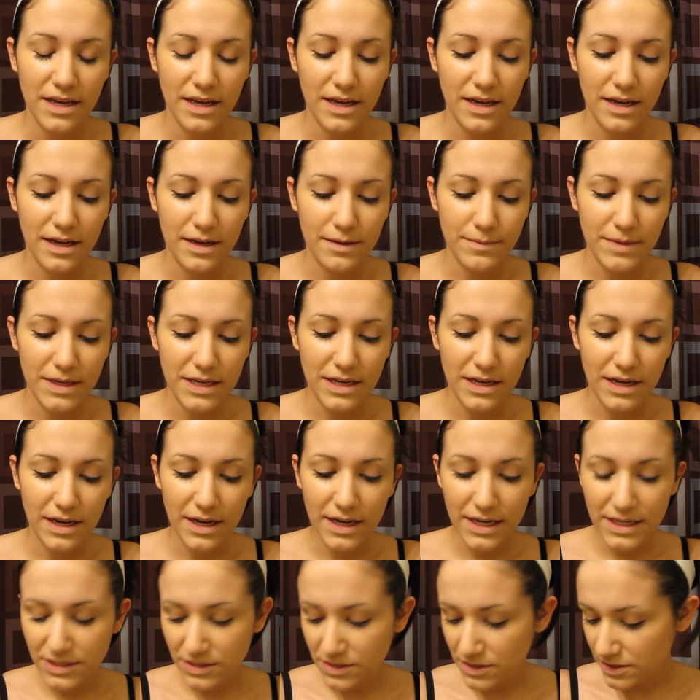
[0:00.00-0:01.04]
And
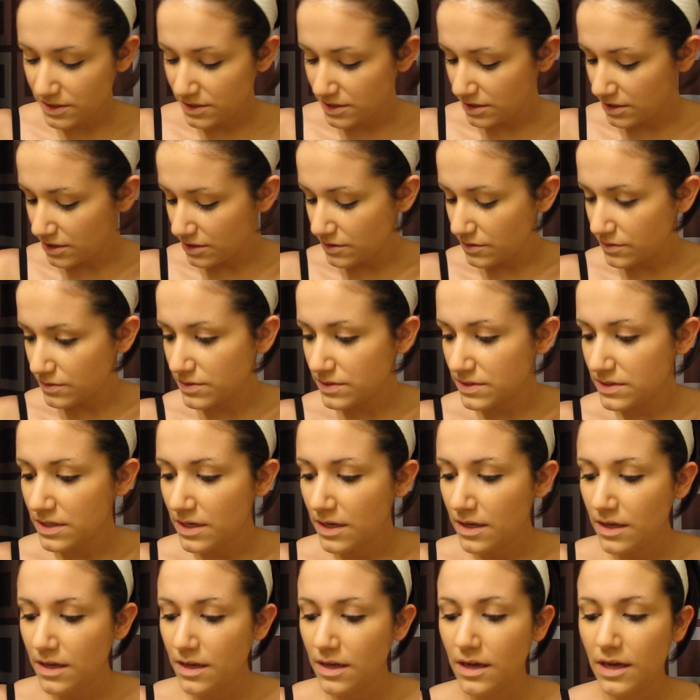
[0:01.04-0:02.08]
I just use,
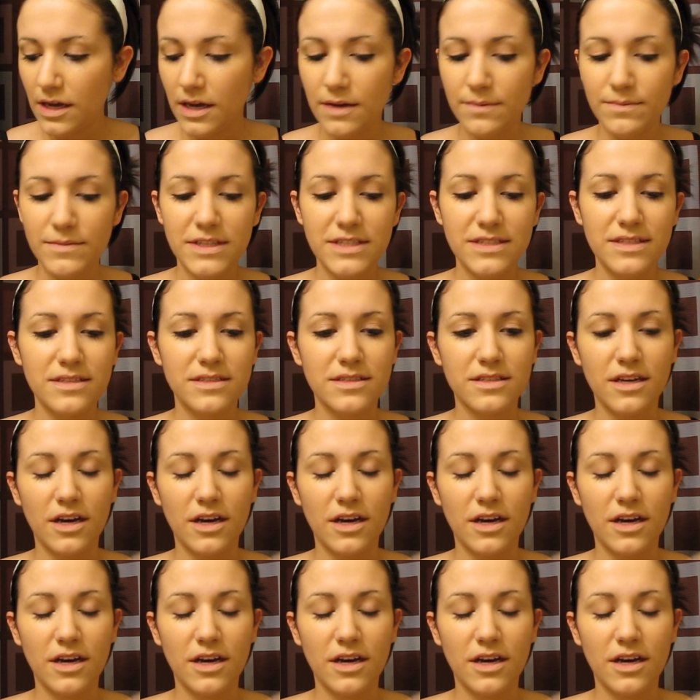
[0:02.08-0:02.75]
this is